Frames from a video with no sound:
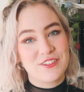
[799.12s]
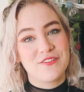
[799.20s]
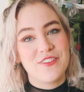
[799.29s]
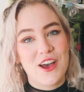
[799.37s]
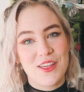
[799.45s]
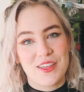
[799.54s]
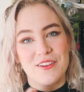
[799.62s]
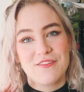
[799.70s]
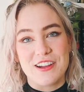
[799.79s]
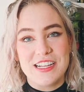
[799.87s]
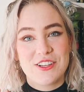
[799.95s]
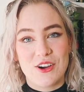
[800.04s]
it to further
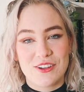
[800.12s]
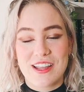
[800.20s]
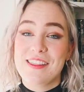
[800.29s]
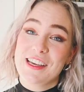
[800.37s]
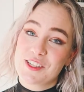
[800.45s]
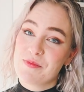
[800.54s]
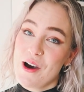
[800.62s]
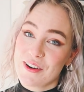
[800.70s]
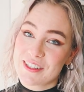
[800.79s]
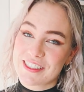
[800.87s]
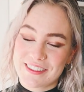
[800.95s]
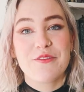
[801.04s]
read on in this
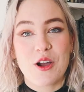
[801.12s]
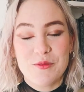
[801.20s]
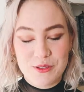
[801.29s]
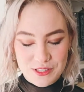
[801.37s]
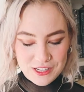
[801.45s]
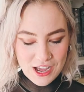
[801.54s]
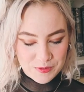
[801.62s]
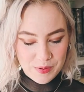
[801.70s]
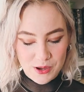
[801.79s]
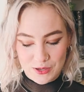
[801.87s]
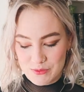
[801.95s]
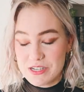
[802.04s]
book. We've come to the last
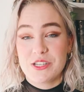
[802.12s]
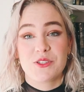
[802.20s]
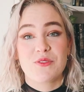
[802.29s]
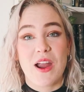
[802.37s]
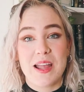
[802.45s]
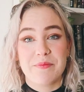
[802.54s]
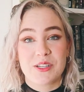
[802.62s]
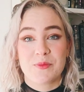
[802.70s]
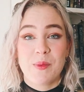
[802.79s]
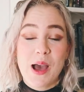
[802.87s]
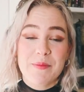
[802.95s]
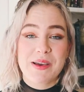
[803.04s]
book, which is great because
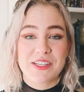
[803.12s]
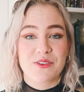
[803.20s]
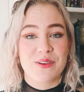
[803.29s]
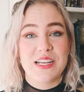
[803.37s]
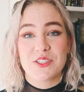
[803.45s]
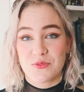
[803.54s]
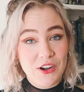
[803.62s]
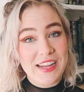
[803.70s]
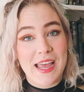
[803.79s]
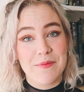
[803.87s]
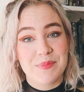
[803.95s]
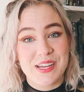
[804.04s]
my battery is
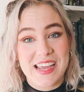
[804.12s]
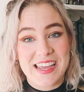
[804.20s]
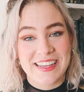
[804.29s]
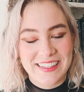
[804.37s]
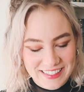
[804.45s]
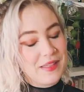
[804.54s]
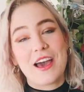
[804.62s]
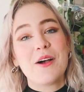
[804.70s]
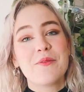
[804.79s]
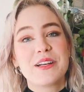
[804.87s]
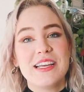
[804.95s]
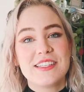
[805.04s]
running empty. And
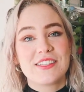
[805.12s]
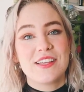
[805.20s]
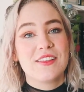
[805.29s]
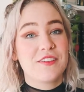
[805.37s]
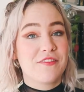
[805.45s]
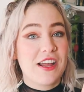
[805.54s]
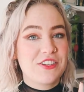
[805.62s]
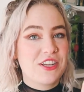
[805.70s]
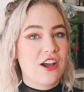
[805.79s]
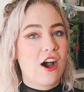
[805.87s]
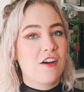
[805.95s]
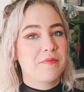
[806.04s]
that one is The
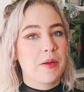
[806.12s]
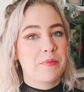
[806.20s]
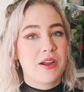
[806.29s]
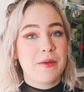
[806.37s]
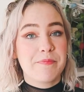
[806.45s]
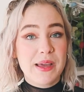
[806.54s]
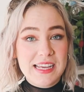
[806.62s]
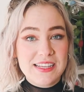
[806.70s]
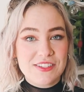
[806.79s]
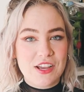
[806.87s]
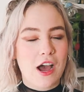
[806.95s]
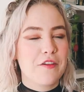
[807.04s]
Vanishing Half by Brit
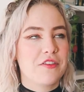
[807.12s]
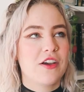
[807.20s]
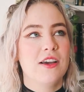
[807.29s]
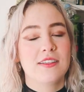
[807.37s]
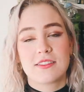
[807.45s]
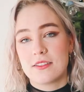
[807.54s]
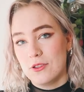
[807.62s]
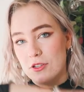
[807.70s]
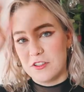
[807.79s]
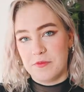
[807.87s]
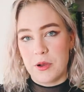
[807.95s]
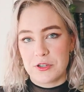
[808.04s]
Bennett. I've heard
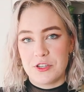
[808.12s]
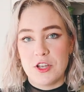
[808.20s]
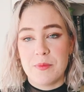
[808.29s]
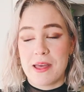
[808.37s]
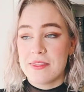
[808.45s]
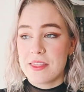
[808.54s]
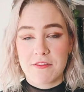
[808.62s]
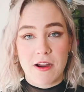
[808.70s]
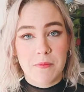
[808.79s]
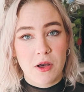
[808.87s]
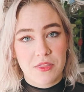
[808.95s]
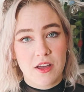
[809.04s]
all of BookTube and their
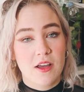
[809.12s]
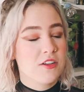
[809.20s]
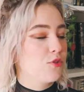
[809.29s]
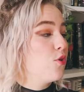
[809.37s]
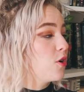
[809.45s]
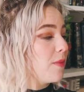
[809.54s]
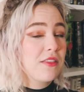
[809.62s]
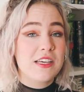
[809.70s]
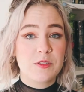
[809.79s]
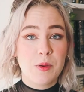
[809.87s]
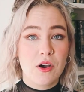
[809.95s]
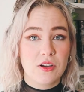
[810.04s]
grandmother talk about
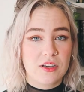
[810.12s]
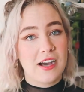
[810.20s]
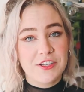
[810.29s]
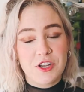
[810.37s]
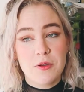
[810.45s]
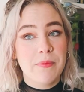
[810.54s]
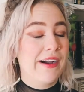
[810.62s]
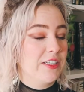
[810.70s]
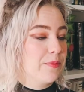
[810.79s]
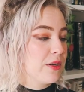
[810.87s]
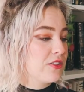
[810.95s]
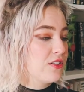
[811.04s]
this book. I don't
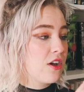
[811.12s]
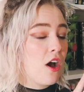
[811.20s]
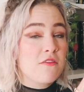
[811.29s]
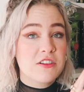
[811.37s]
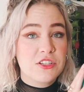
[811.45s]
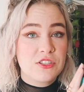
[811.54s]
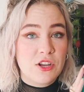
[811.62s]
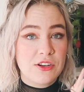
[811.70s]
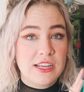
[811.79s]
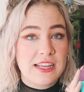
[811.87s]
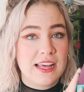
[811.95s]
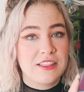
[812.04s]
mind because the cover is
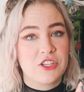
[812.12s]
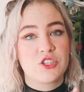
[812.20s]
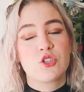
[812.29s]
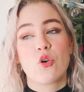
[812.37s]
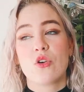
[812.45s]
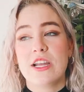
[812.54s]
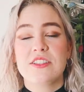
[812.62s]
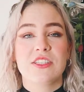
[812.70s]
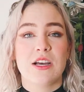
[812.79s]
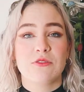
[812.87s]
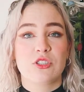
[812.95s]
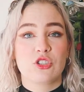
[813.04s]
stunning and the story
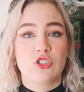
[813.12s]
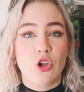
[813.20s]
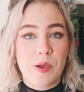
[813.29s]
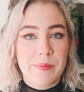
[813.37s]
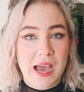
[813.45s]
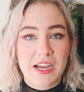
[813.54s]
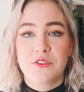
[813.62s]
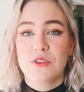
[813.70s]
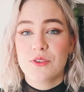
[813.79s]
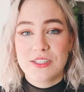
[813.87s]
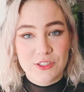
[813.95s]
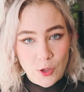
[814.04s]
sounds so
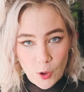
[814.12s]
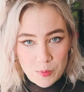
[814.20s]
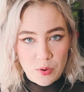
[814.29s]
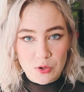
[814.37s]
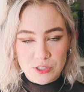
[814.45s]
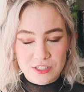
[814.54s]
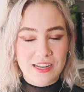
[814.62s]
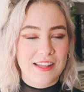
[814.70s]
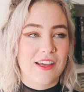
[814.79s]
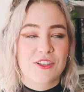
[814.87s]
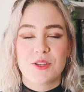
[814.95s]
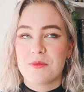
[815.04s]
impactful and so important
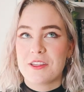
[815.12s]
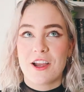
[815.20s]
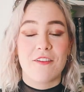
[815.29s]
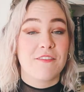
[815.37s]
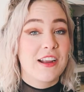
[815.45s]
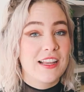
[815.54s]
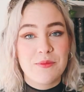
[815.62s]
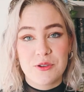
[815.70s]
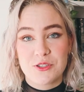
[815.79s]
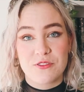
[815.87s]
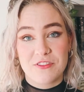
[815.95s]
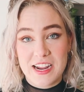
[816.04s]
and like something I really
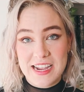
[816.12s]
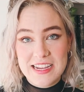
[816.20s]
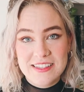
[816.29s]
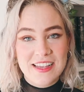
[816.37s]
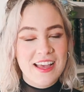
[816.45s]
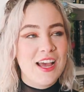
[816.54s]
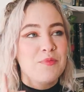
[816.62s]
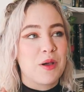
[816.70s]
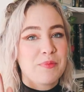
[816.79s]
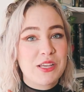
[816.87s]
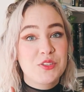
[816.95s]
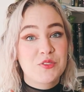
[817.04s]
want to read.
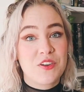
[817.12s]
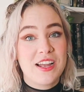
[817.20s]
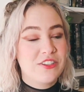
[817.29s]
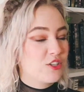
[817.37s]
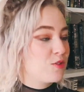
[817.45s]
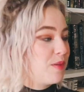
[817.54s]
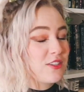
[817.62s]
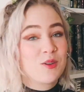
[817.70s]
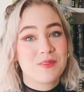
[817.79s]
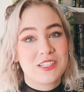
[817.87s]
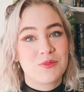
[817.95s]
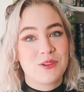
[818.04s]
My best friend just picked
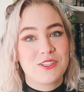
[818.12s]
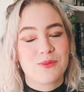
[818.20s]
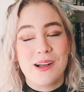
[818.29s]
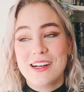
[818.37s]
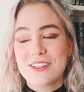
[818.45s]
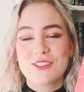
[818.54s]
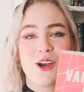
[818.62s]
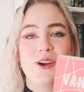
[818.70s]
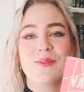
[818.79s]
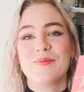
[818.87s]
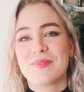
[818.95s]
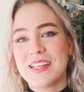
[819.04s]
up this one as well,
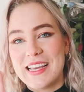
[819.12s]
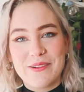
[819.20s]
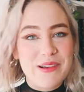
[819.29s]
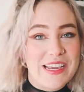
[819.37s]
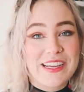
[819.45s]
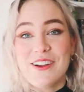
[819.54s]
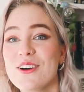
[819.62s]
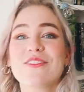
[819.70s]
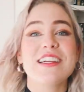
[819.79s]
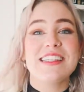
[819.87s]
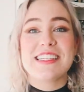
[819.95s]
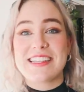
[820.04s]
so we can all
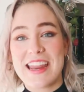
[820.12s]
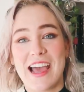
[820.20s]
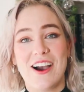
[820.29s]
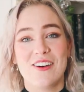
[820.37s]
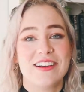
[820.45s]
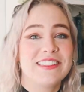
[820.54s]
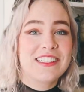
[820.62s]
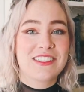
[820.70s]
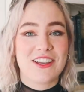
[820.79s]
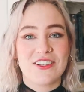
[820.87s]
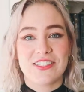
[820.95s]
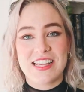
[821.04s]
read it now and
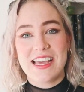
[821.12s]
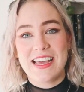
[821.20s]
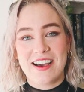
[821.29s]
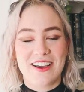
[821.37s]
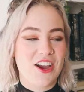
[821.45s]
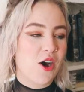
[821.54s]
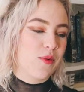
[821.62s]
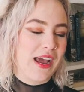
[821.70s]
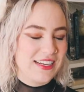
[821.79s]
discuss it. I can't